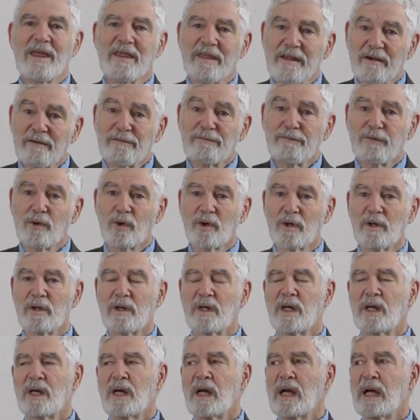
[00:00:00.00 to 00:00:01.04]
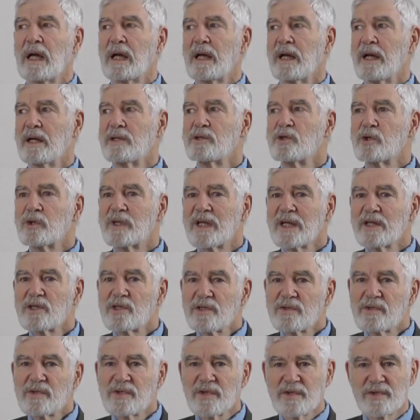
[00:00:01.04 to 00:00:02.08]
Therefore,
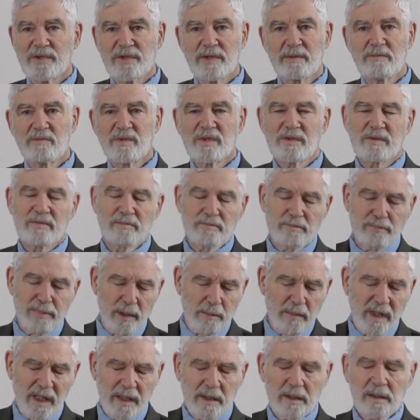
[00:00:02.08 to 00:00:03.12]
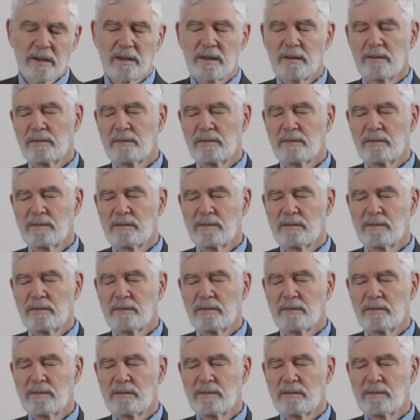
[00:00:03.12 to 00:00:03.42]
education systems, public,